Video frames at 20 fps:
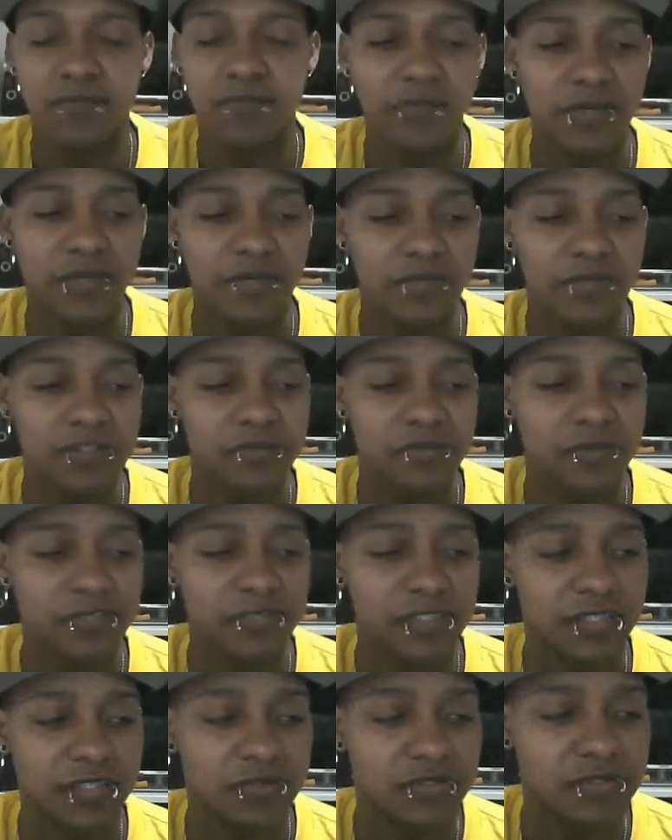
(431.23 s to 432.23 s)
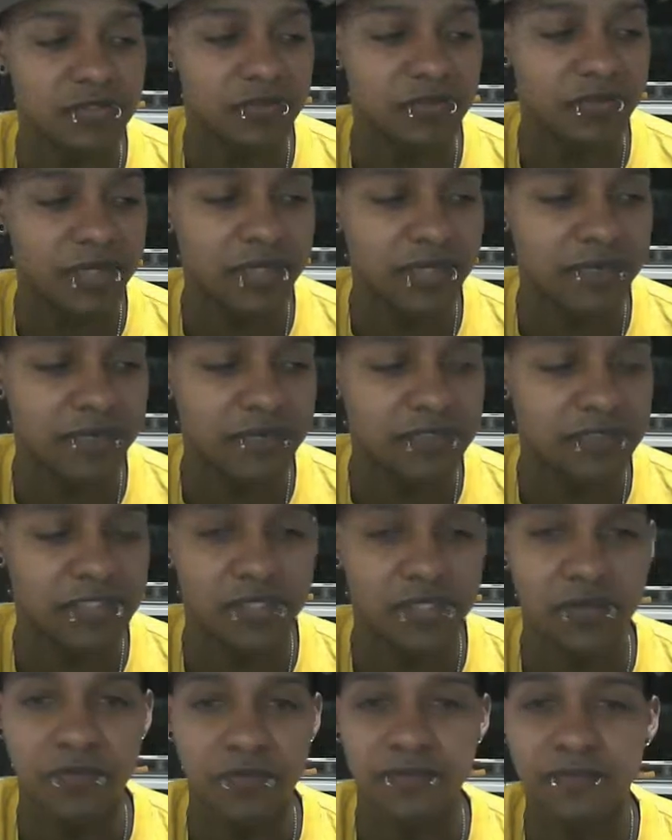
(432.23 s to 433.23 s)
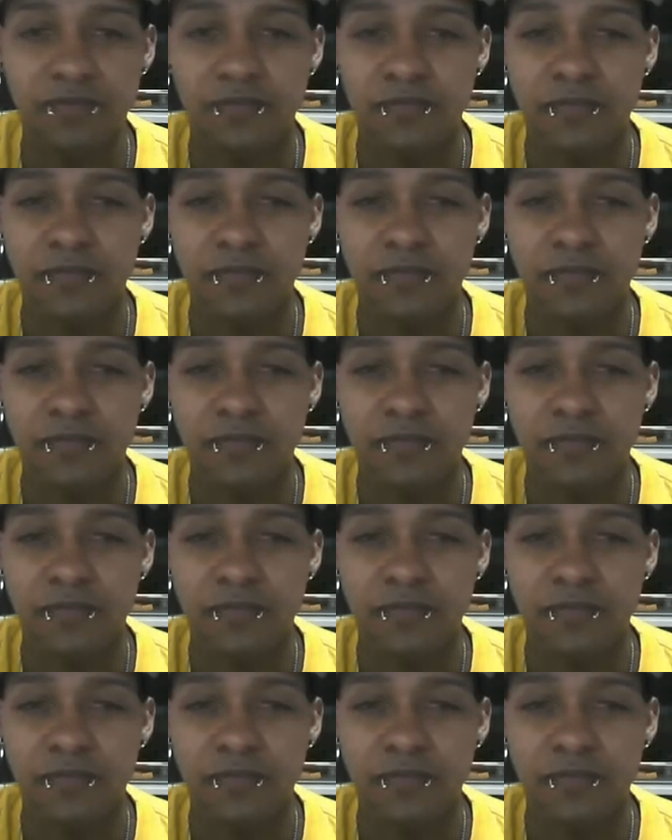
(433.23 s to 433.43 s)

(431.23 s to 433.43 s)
wherever you're supposed to go to or whatever. So